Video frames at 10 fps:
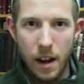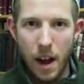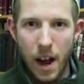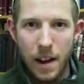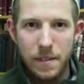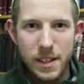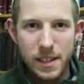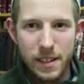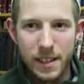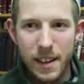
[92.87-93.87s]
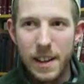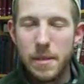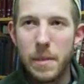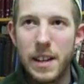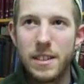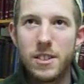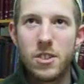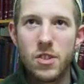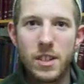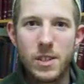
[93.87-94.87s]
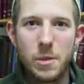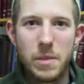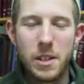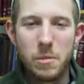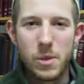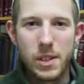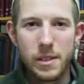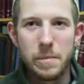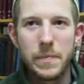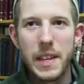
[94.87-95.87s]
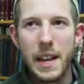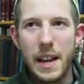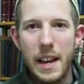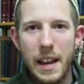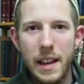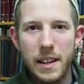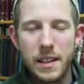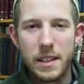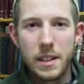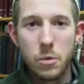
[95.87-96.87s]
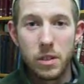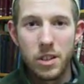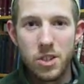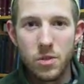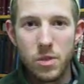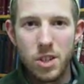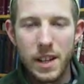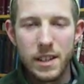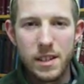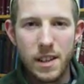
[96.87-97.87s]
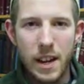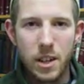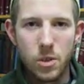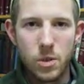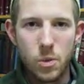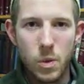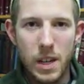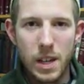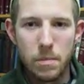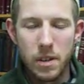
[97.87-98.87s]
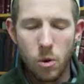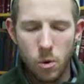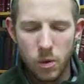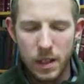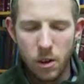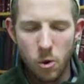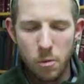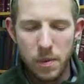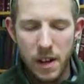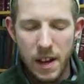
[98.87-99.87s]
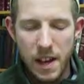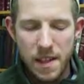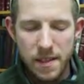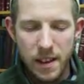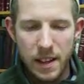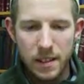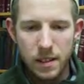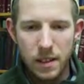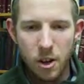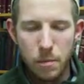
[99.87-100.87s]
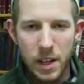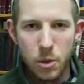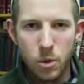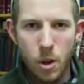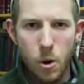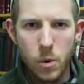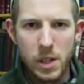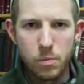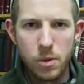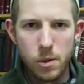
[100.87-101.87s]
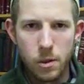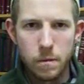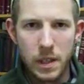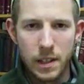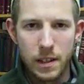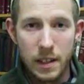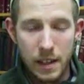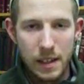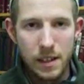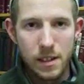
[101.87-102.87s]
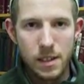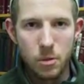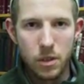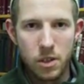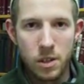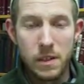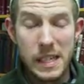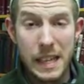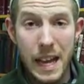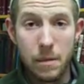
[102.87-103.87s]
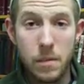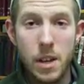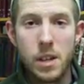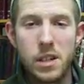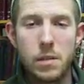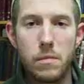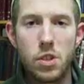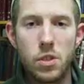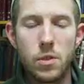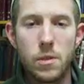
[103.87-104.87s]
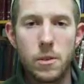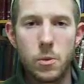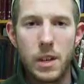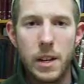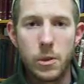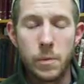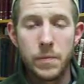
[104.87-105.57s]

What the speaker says: obviously my intention is to be a Muslim, and the religion which I desire to keep and hold and hope that the Almighty will always preserve me in is the religion of Islam, submission to the Creator.